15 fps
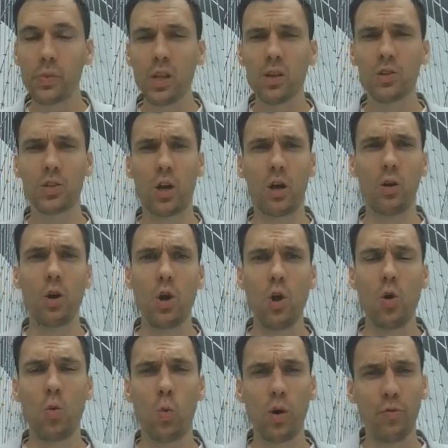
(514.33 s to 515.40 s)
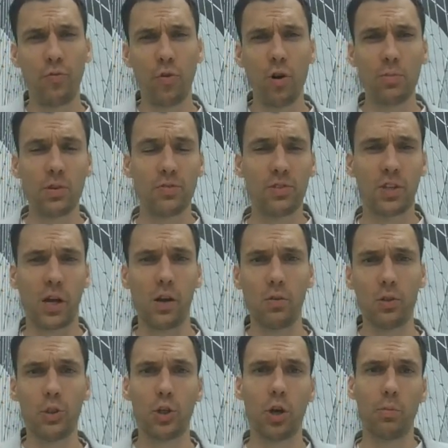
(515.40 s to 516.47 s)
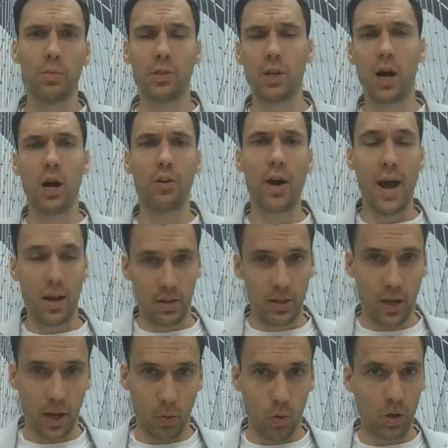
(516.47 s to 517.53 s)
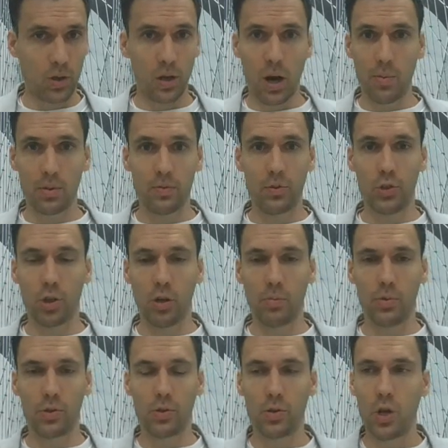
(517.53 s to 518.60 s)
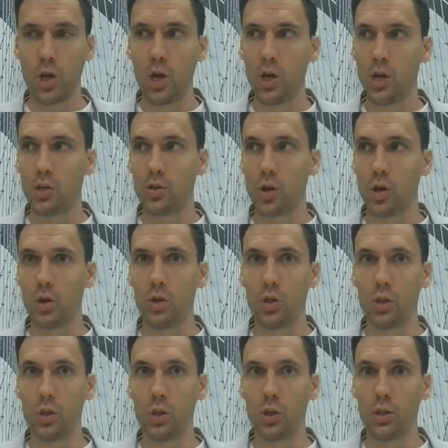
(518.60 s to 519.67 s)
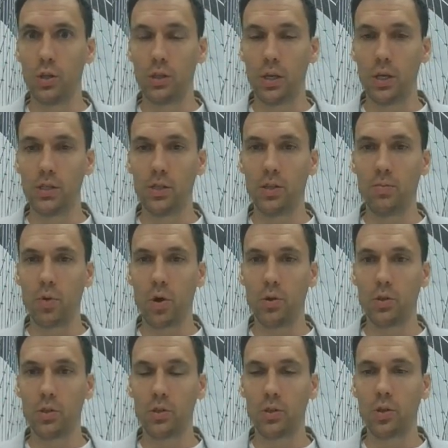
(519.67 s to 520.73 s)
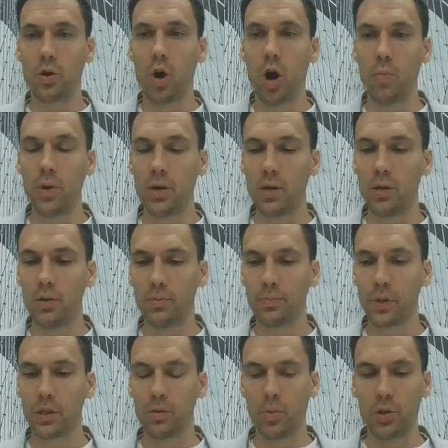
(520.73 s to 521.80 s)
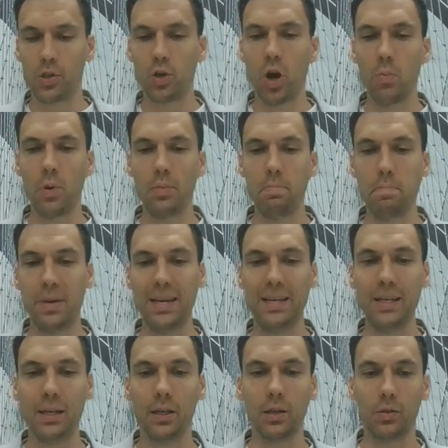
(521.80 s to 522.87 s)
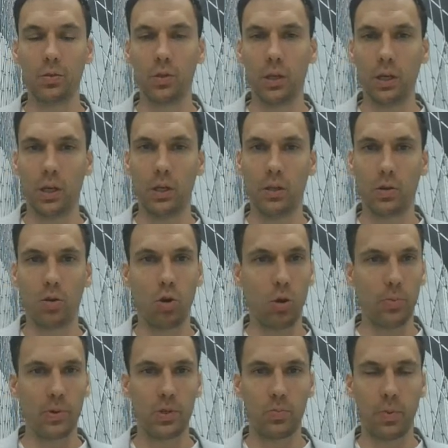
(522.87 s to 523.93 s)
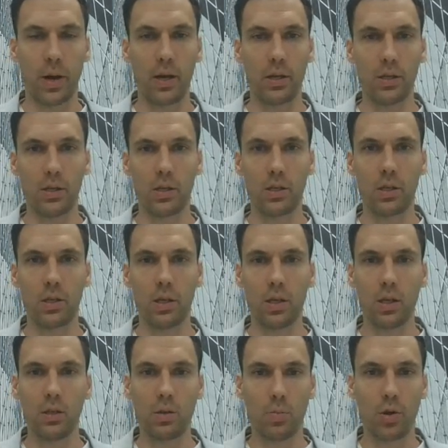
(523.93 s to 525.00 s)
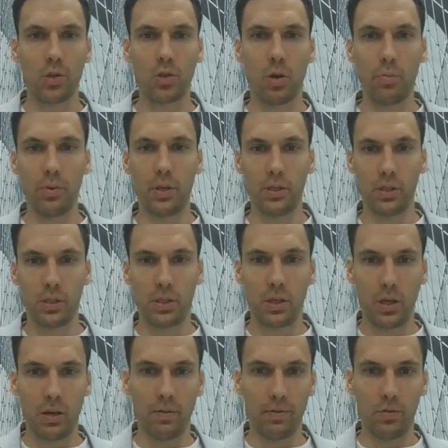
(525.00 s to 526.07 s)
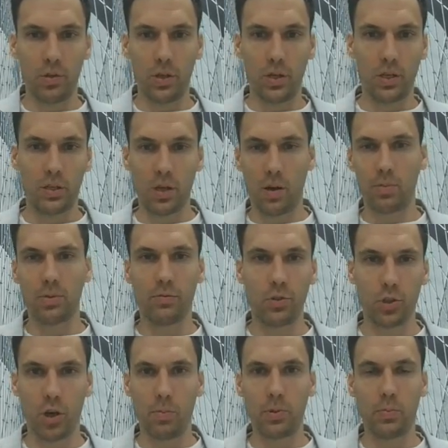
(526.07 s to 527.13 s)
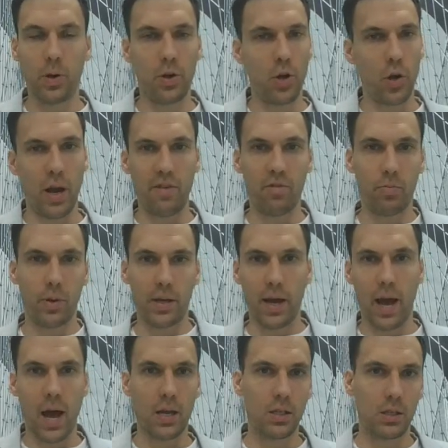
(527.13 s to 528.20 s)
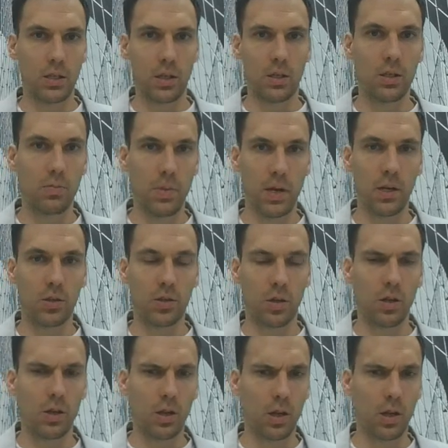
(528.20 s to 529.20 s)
So what forms of sales jobs are out there? What types of jobs? So these are the most common meaning in the corporate space. The most companies give to these types of jobs, but not everybody has this meaning. So